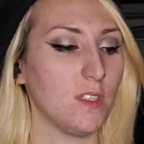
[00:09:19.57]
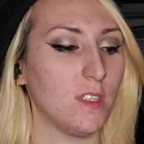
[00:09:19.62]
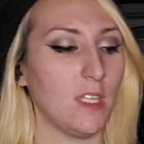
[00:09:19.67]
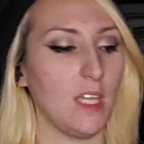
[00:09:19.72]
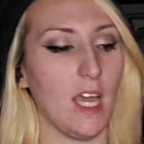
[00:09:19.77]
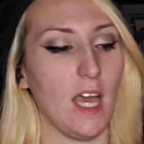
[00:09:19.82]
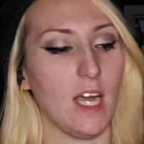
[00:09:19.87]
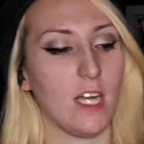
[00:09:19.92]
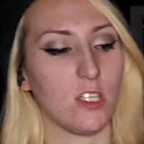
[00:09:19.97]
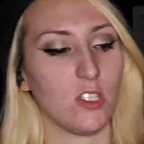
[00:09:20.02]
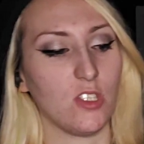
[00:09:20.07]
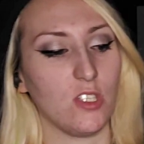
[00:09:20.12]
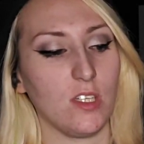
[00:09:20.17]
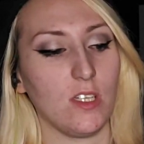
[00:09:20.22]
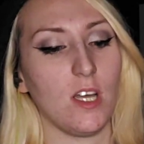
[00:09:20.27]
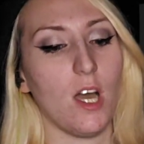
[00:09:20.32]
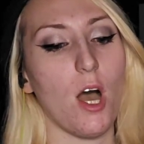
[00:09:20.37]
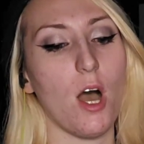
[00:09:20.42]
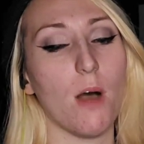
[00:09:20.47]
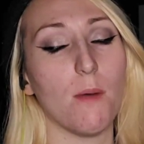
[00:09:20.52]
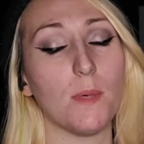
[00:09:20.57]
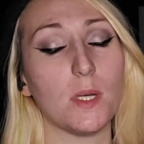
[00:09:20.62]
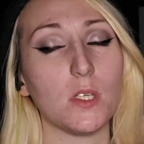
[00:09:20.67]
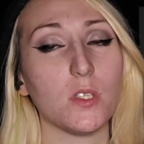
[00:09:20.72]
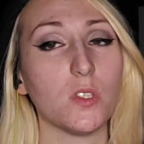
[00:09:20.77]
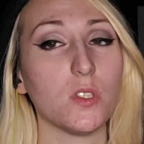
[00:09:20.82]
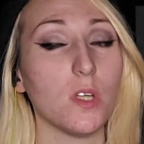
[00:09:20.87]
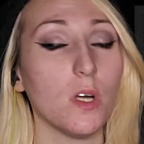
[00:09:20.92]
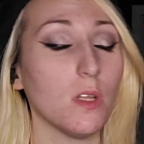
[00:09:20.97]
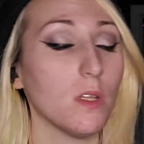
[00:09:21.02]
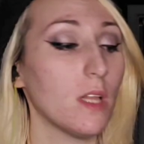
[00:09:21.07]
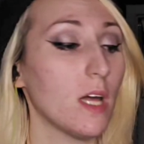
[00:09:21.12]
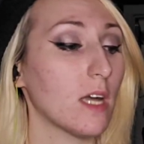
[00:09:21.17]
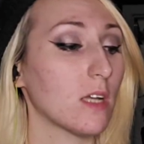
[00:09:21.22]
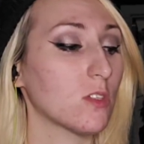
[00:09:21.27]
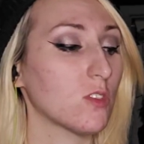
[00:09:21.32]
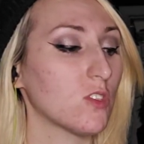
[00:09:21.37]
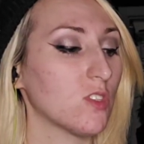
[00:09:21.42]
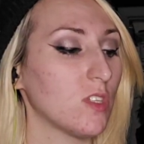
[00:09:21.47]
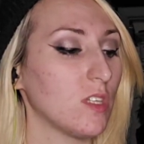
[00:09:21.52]
the Action Comics
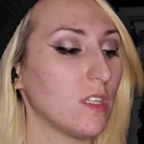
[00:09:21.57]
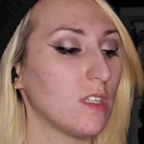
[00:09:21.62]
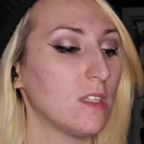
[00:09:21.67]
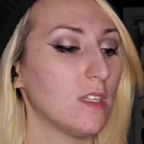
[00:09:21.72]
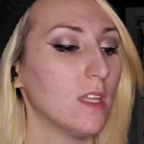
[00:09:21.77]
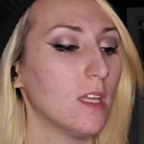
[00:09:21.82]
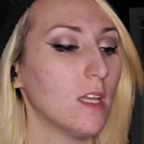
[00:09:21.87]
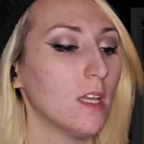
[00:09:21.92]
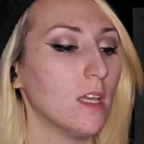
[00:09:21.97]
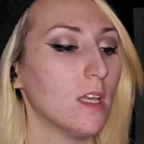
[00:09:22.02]
collection.